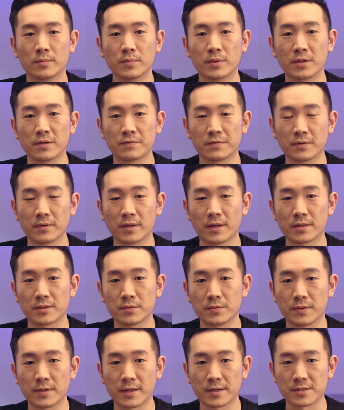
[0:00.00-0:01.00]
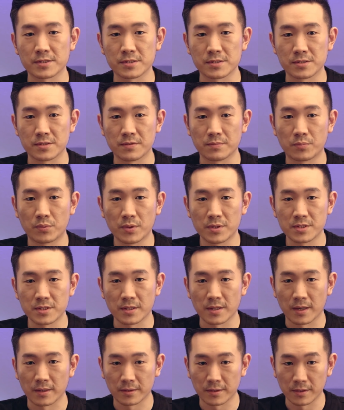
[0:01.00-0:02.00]
But if you like to access the
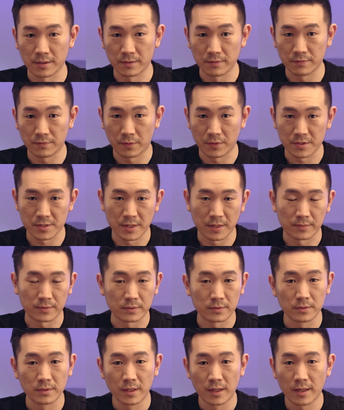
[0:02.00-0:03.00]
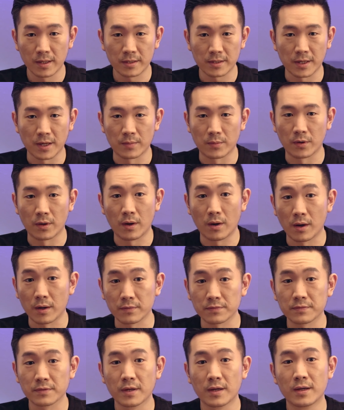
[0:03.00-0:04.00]
printed hotkey, for example, camera
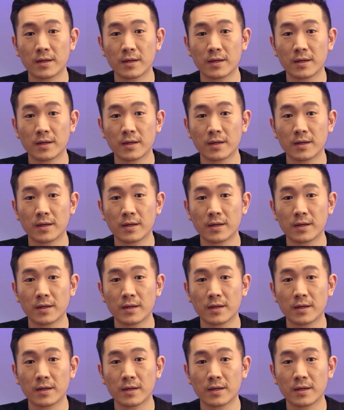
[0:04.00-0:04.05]
off,